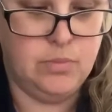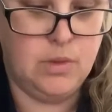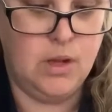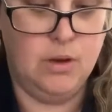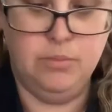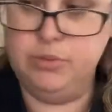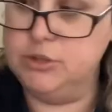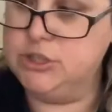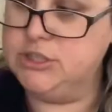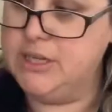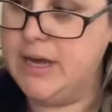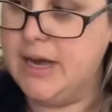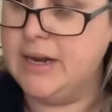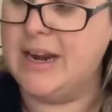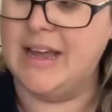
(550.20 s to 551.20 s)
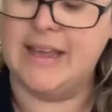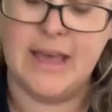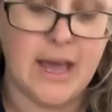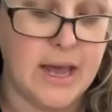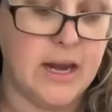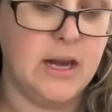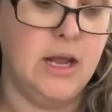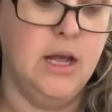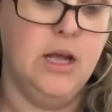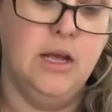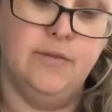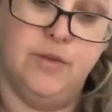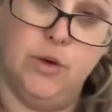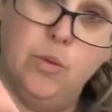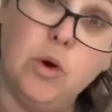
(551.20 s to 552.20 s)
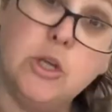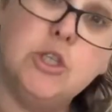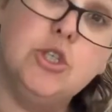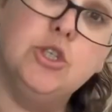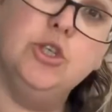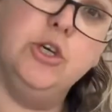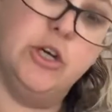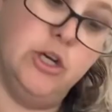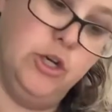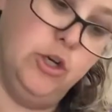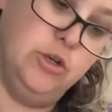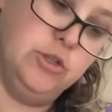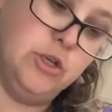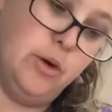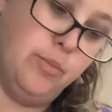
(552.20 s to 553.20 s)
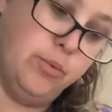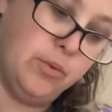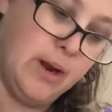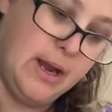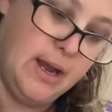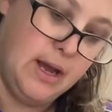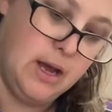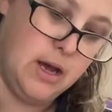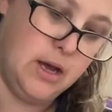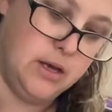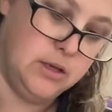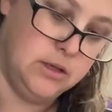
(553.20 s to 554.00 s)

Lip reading: Push down. Again, if you want to, you can use your brayer.